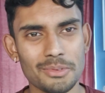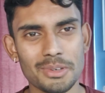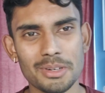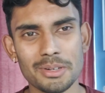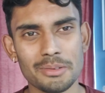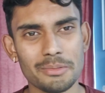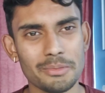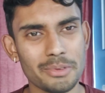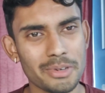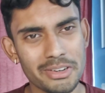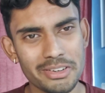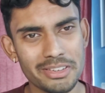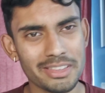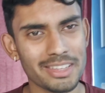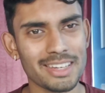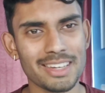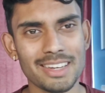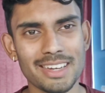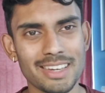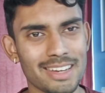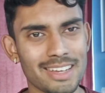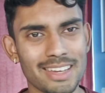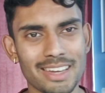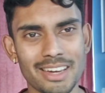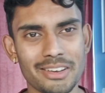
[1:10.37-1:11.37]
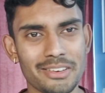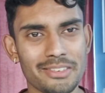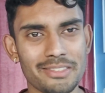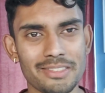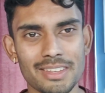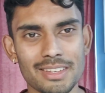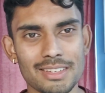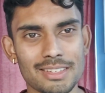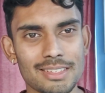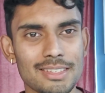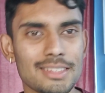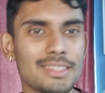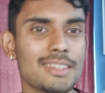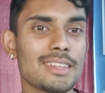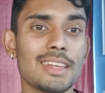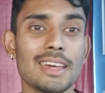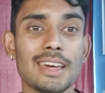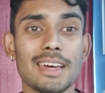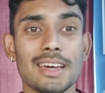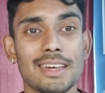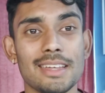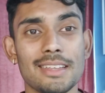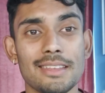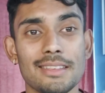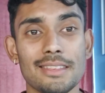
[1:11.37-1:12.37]
What are they getting out of this?"
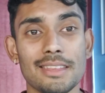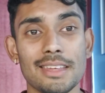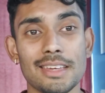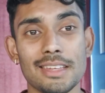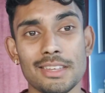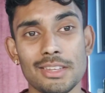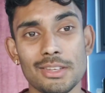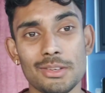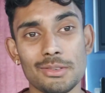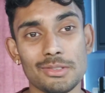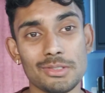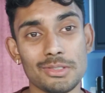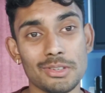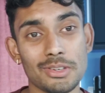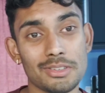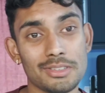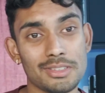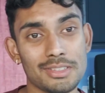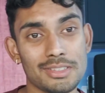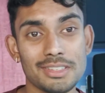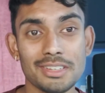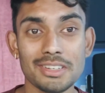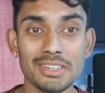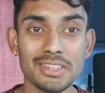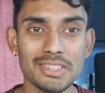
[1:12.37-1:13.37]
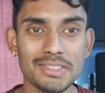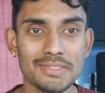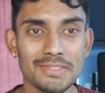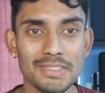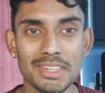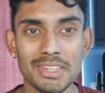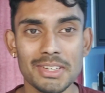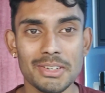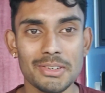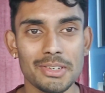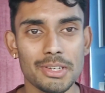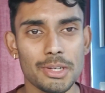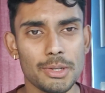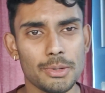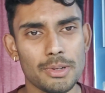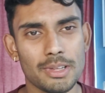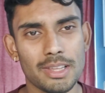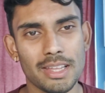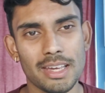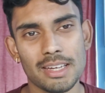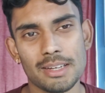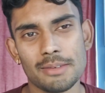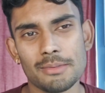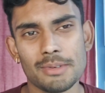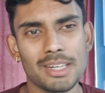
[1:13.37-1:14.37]
And then you saw the start of the video and you were
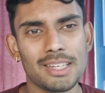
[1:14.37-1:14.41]
like,